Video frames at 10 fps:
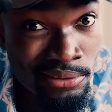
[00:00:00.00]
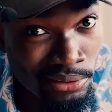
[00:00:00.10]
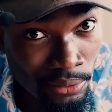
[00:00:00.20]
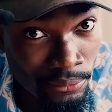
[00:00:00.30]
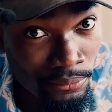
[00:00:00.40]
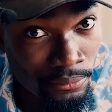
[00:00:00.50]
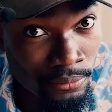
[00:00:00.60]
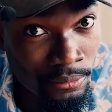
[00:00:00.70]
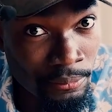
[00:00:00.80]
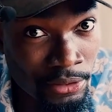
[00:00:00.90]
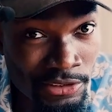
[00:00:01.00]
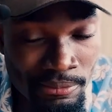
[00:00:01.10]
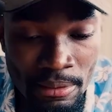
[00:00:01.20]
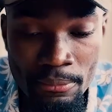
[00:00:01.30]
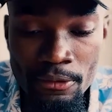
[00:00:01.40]
No, because
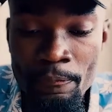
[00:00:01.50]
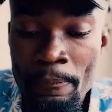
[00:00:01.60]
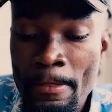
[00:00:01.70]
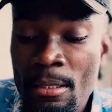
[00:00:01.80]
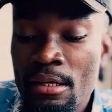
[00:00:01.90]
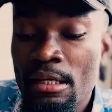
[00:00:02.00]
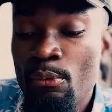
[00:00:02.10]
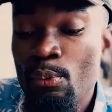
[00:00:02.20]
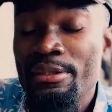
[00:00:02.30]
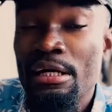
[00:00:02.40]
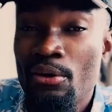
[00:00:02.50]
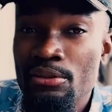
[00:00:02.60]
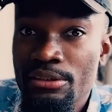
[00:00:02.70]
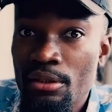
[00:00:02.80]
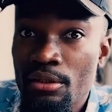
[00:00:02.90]
remember, with that
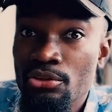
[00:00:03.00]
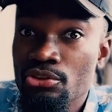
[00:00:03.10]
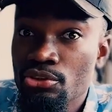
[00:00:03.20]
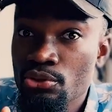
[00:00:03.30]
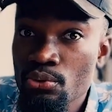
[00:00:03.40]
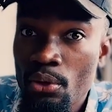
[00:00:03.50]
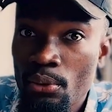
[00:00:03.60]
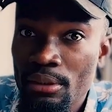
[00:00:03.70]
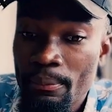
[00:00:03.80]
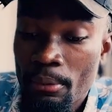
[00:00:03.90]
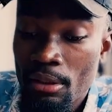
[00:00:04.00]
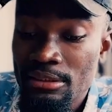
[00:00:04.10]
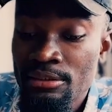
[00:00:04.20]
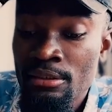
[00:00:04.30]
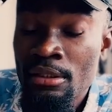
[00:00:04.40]
$100, you only
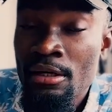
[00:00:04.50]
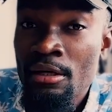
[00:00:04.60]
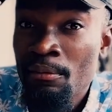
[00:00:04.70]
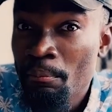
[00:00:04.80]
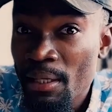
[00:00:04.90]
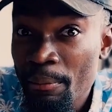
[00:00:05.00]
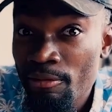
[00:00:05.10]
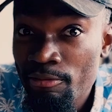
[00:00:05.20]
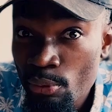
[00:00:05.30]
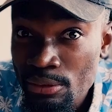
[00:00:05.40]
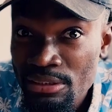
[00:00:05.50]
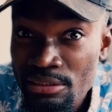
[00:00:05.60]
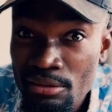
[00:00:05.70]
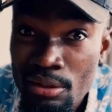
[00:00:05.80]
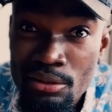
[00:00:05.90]
bought maybe
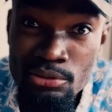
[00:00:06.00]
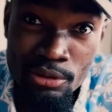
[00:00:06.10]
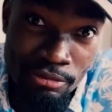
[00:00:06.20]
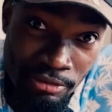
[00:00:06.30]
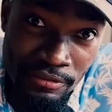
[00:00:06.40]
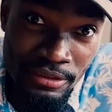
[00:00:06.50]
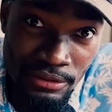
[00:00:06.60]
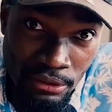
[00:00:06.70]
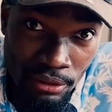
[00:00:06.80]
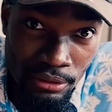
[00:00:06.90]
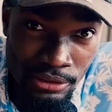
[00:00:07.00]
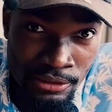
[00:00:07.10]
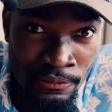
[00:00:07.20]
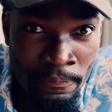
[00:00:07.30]
$14 or $15